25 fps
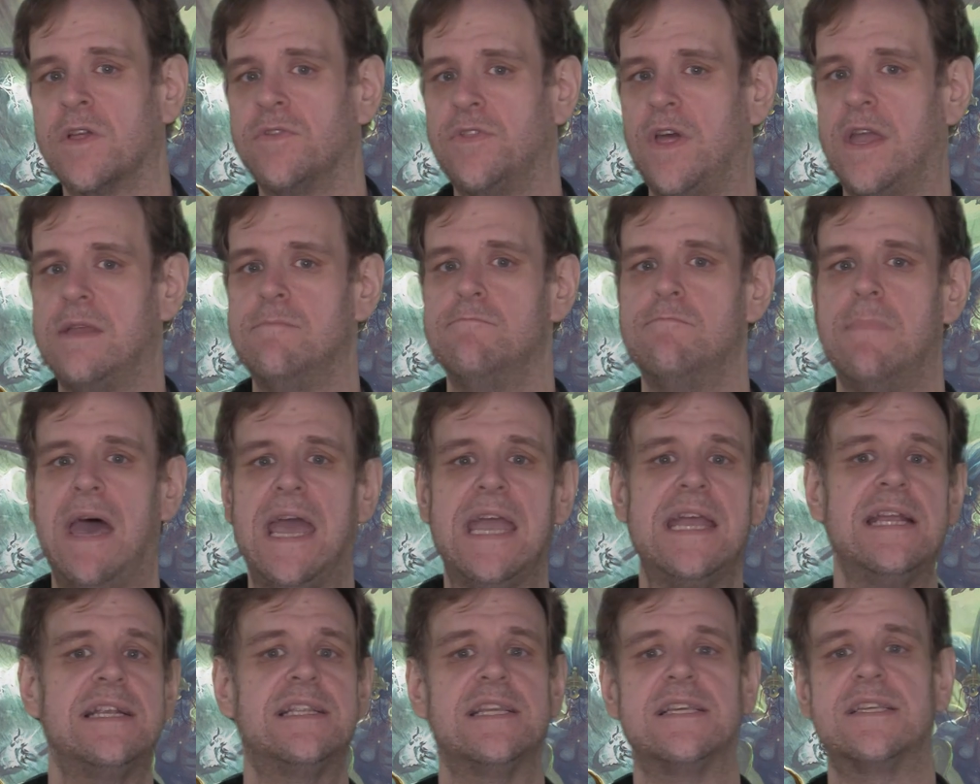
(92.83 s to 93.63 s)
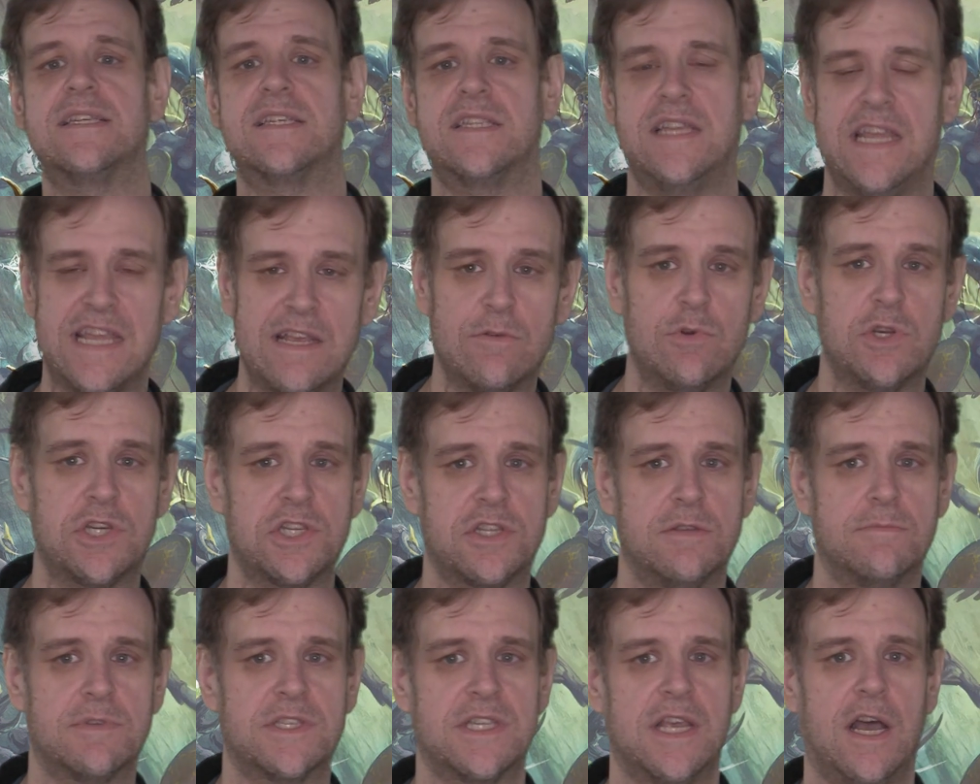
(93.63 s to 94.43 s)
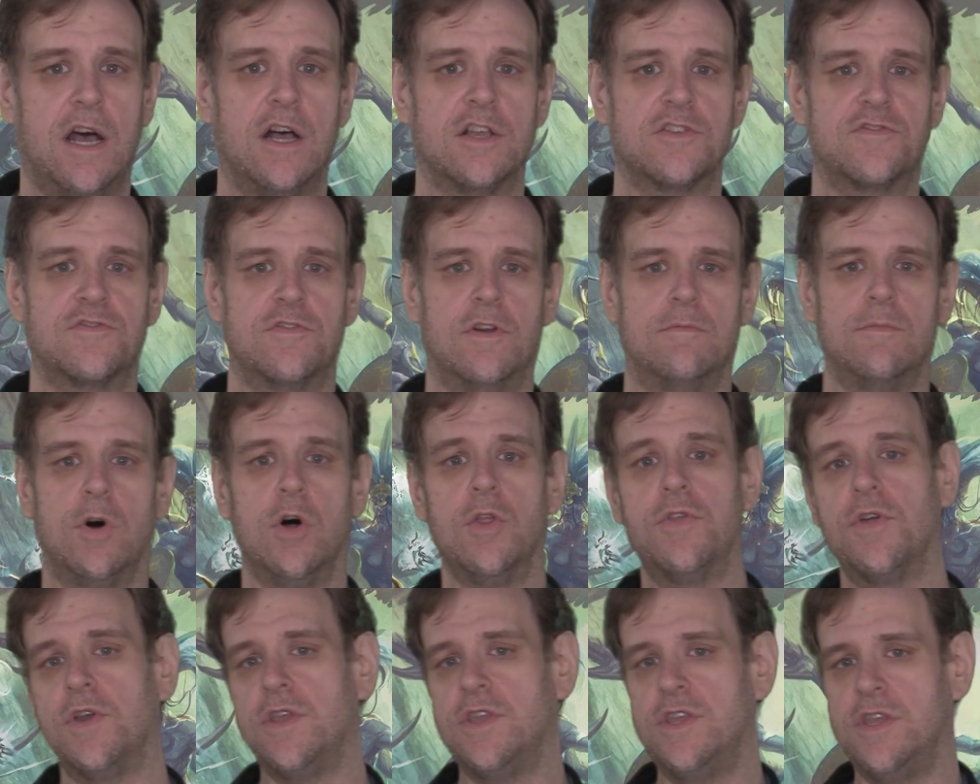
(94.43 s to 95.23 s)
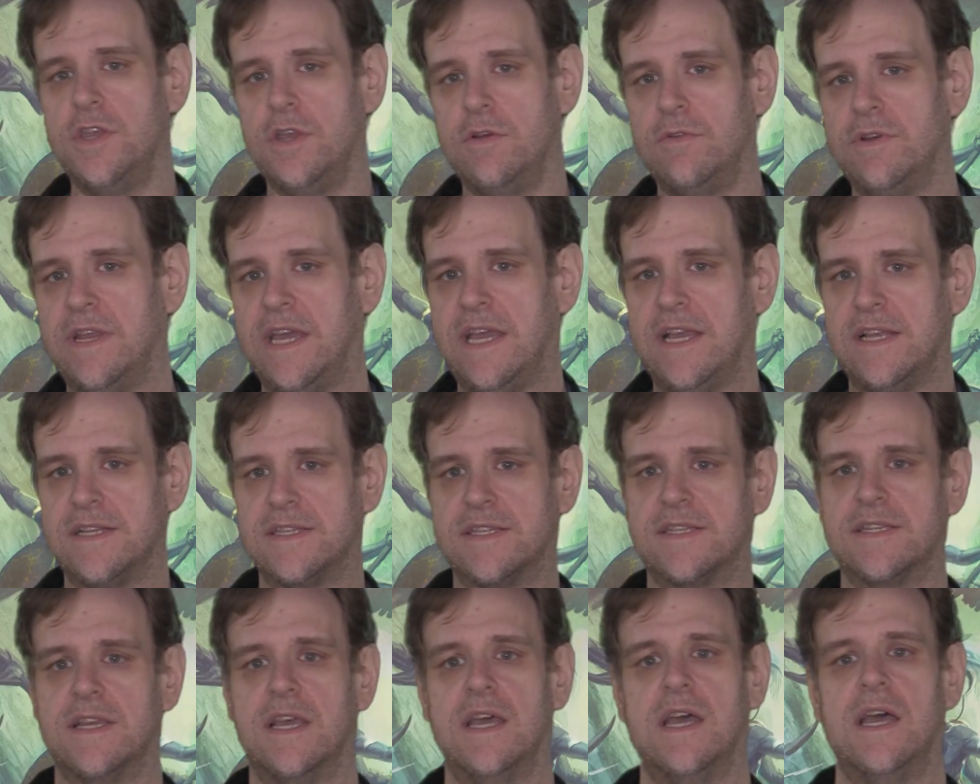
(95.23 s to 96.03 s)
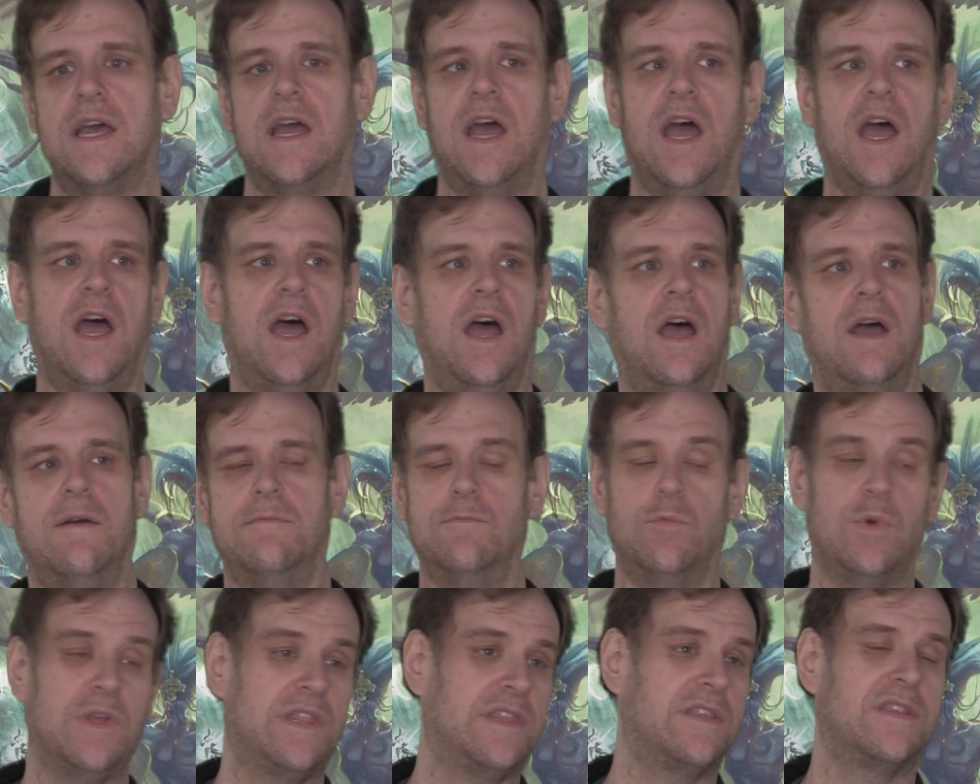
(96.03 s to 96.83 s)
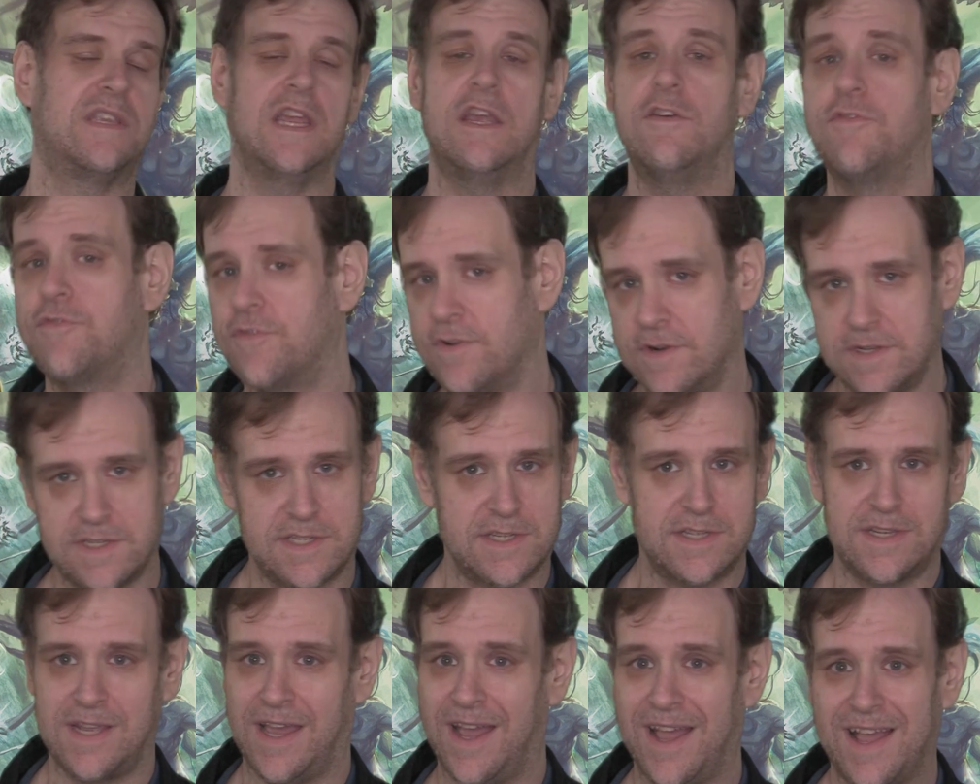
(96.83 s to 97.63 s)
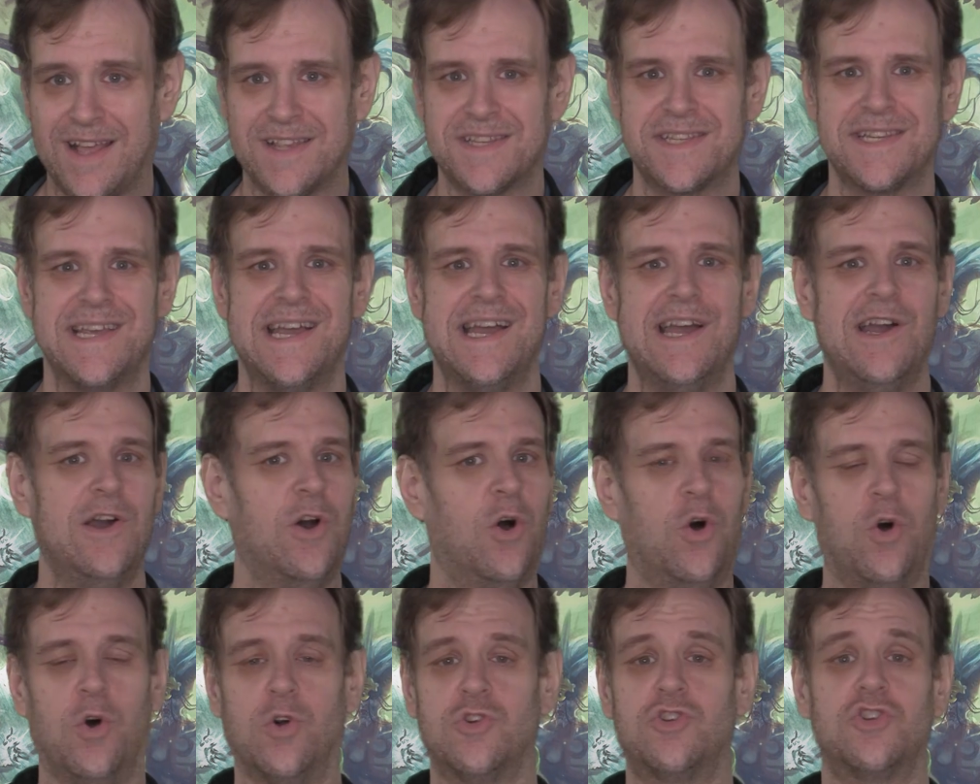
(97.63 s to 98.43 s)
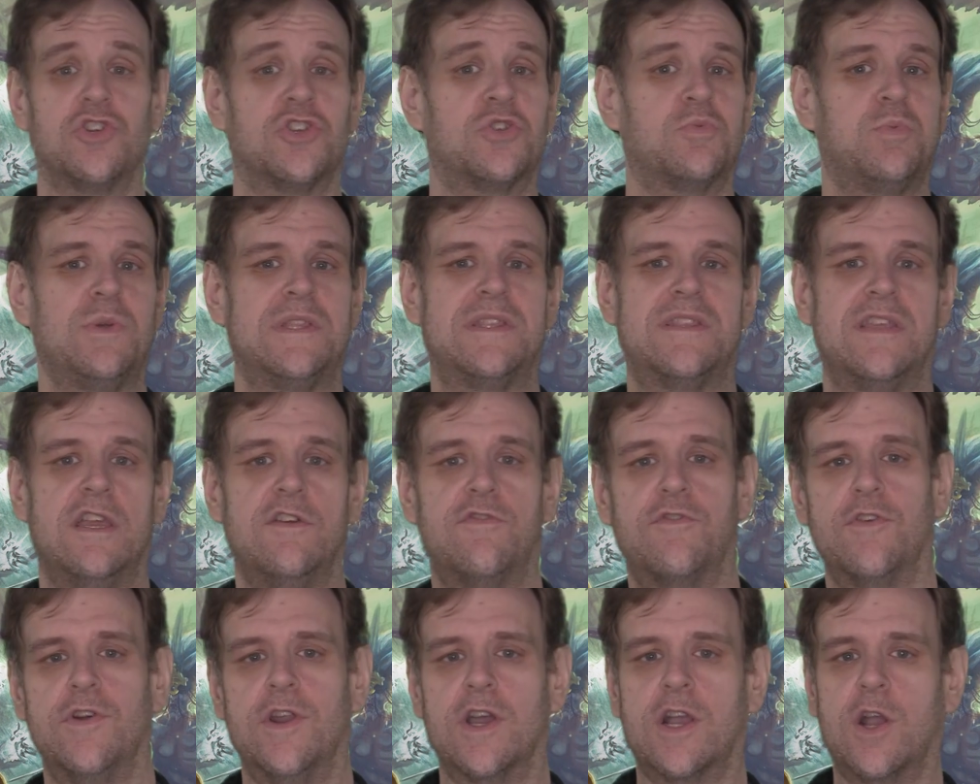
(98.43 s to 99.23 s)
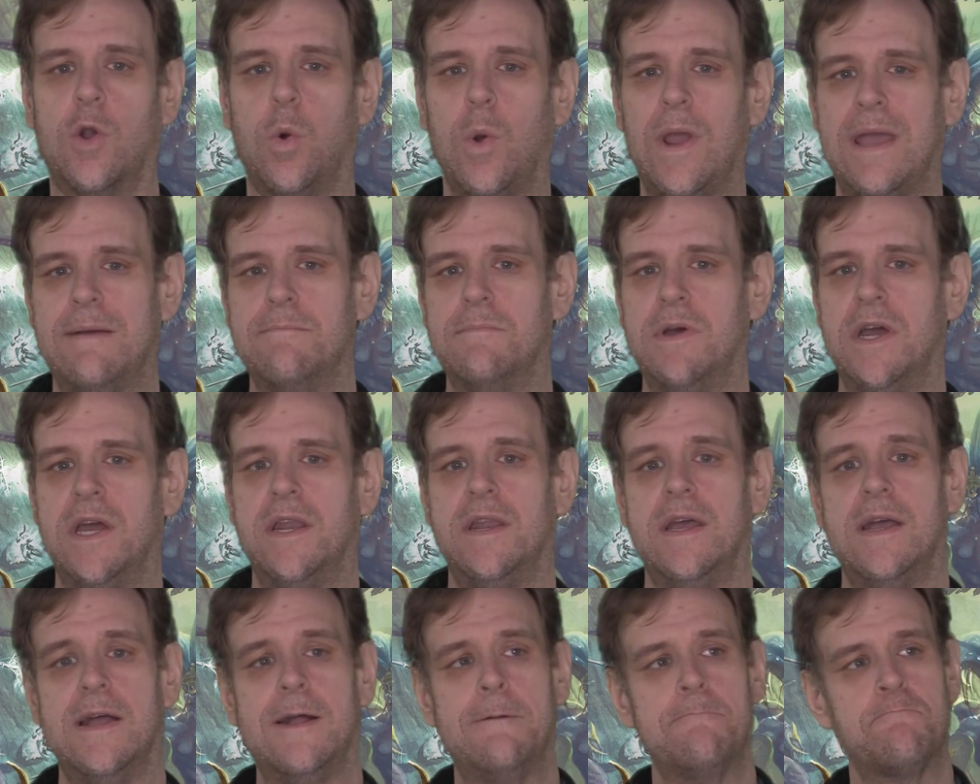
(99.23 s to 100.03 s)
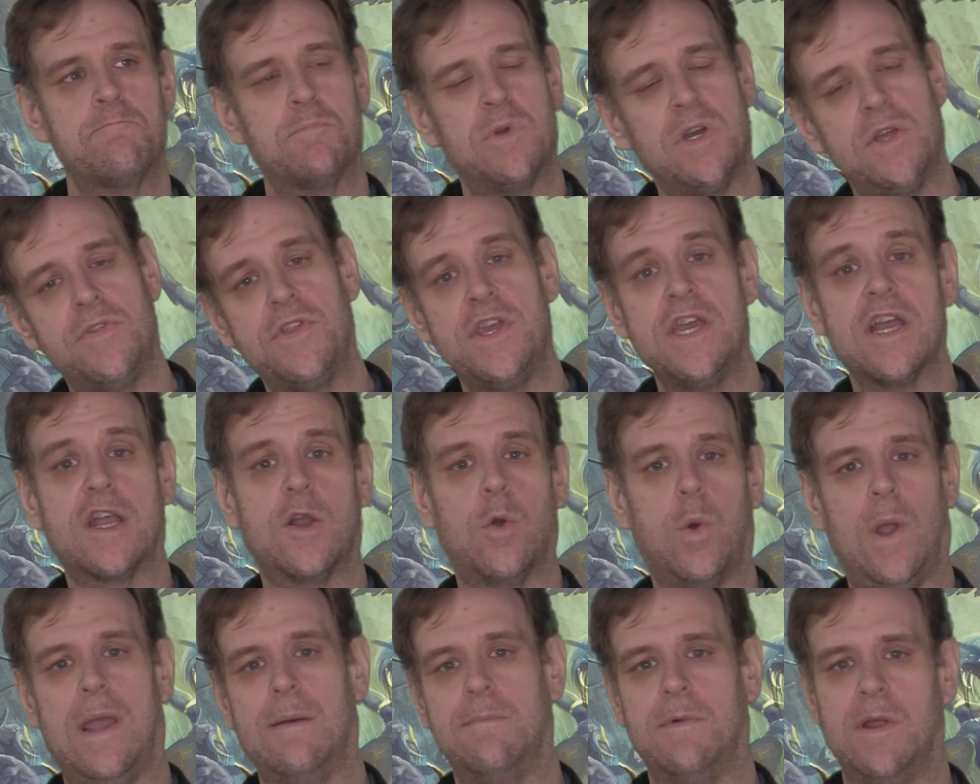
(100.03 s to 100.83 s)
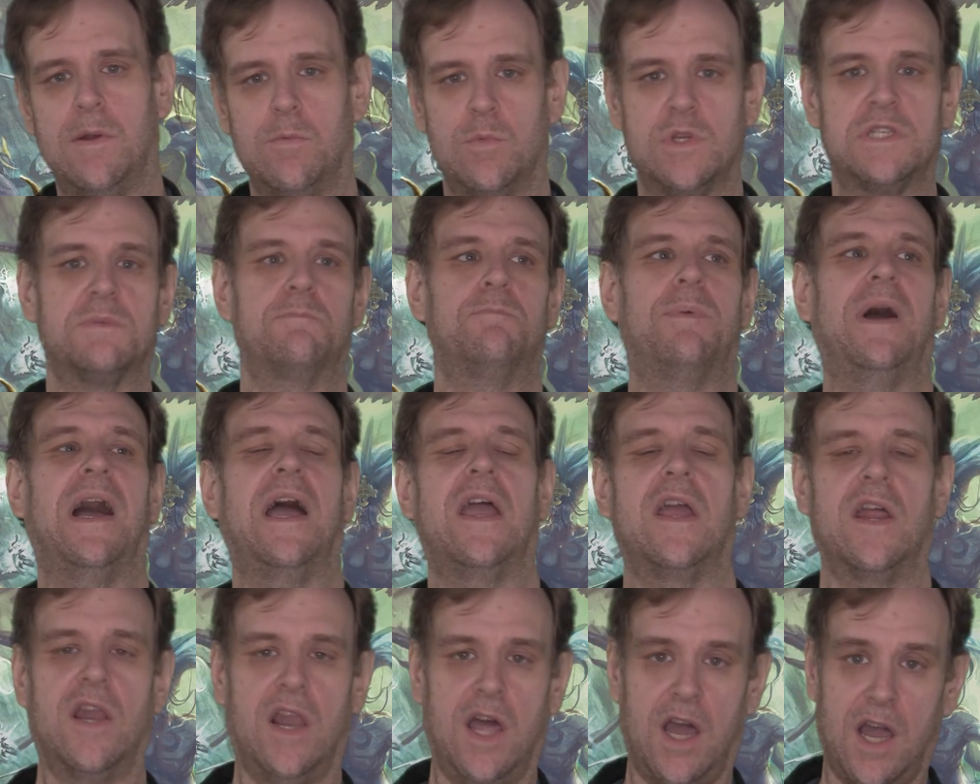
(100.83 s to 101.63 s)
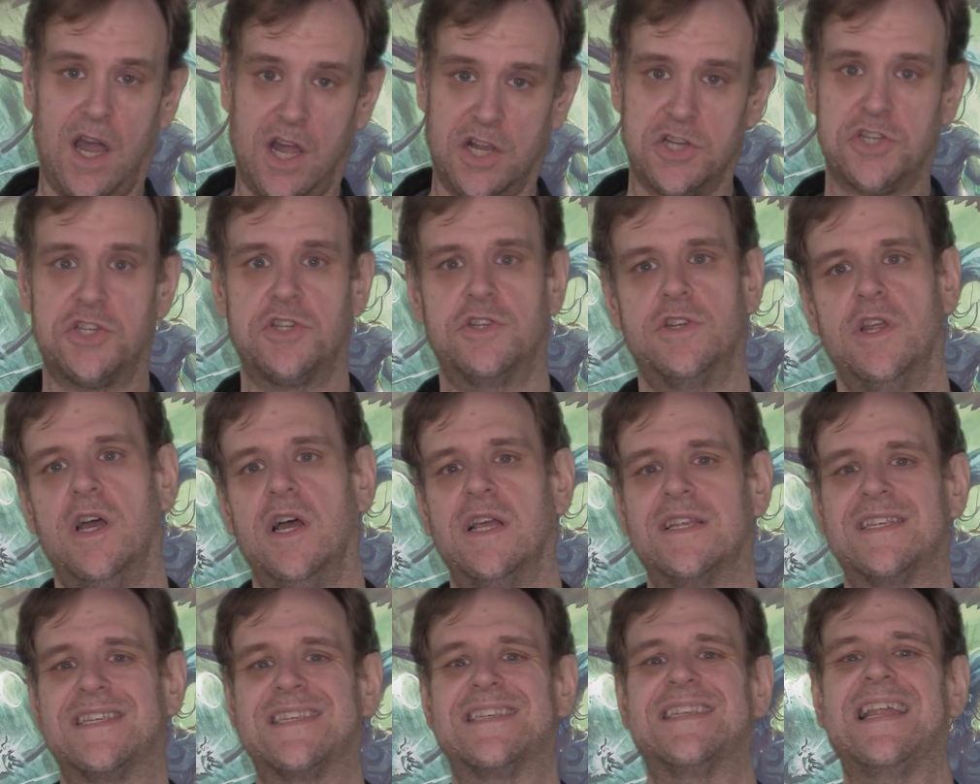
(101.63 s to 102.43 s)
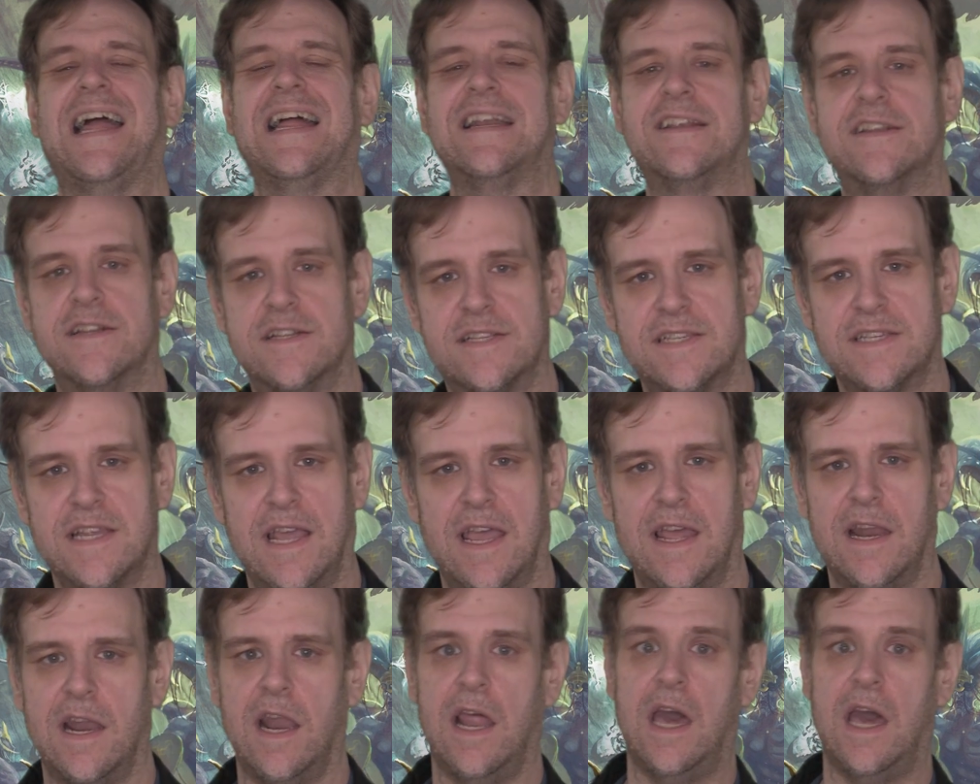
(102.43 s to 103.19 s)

They may distinguish themselves from other units uh, with different stats or just with different equipment, but the equipment was by and large a standard set.